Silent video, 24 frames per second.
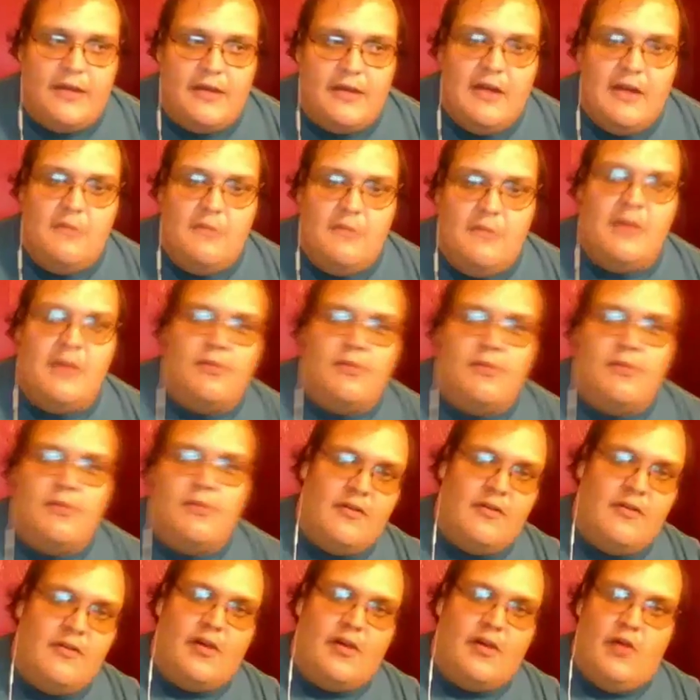This was just a
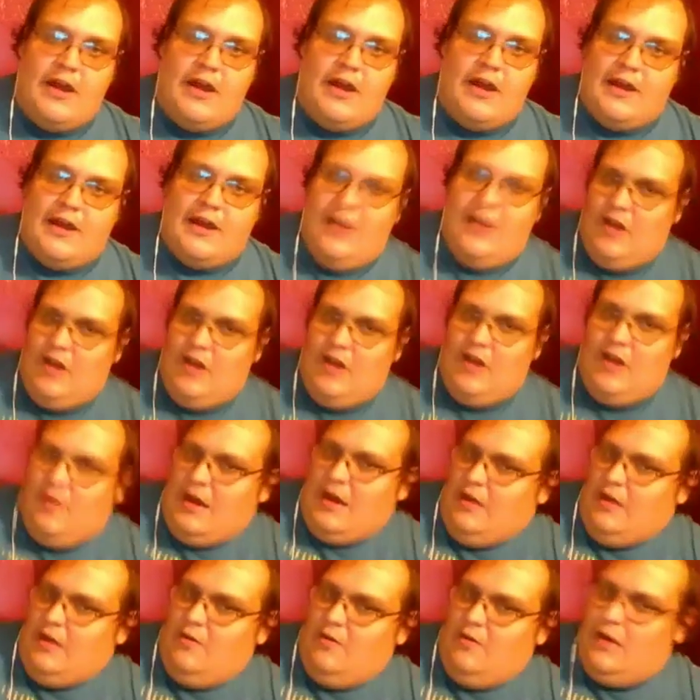quick,
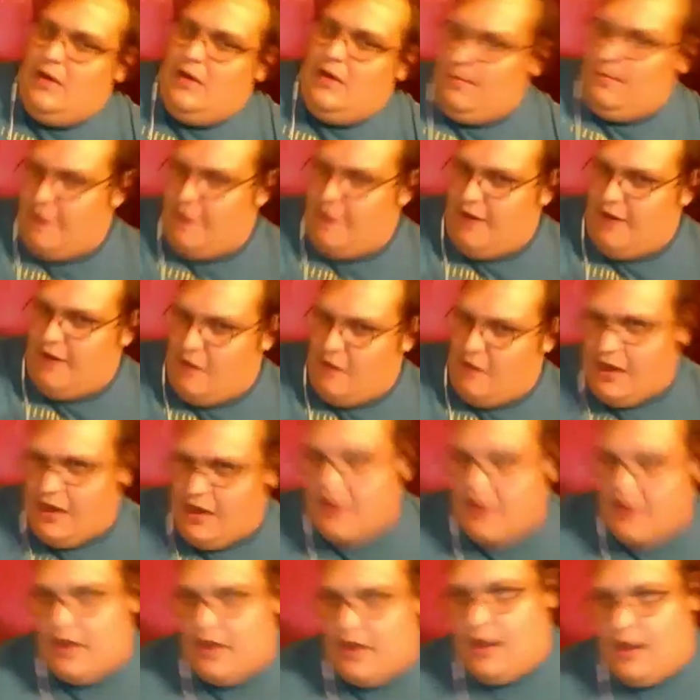hello, I'm Terry,
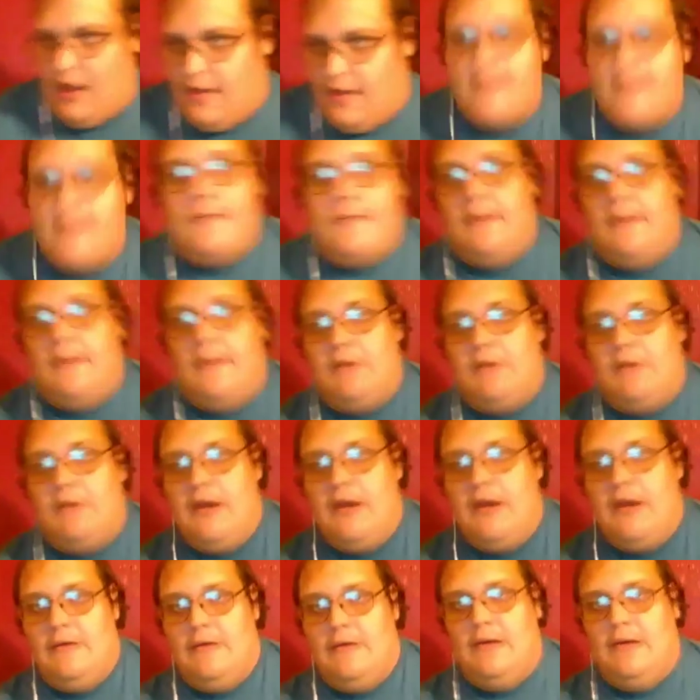and this is what I'm going to
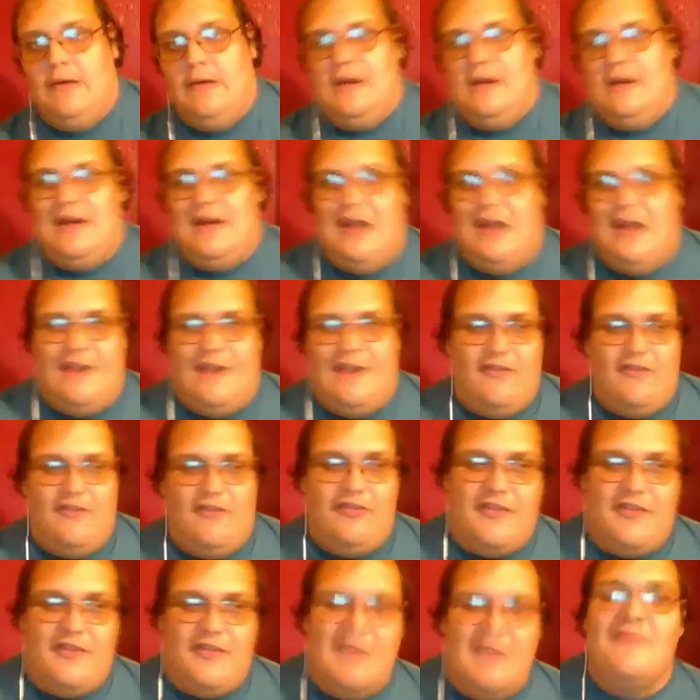do. And I've told you
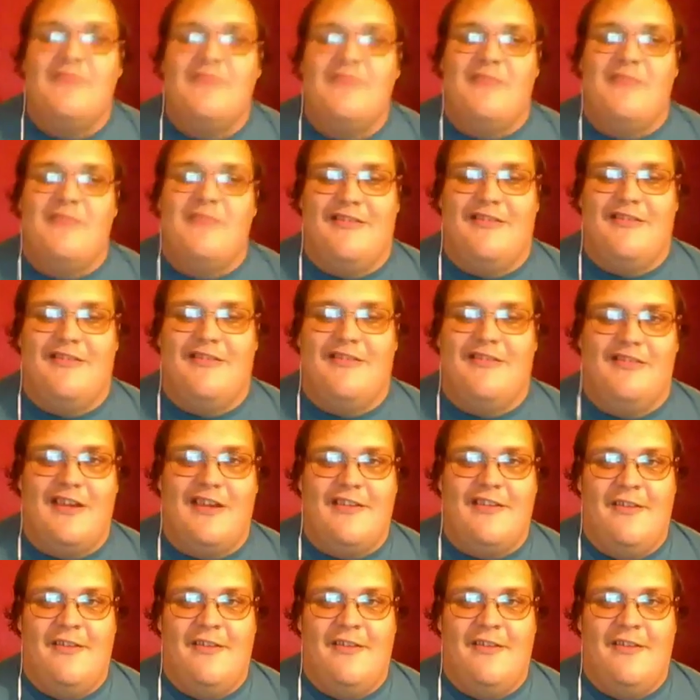some of my stories.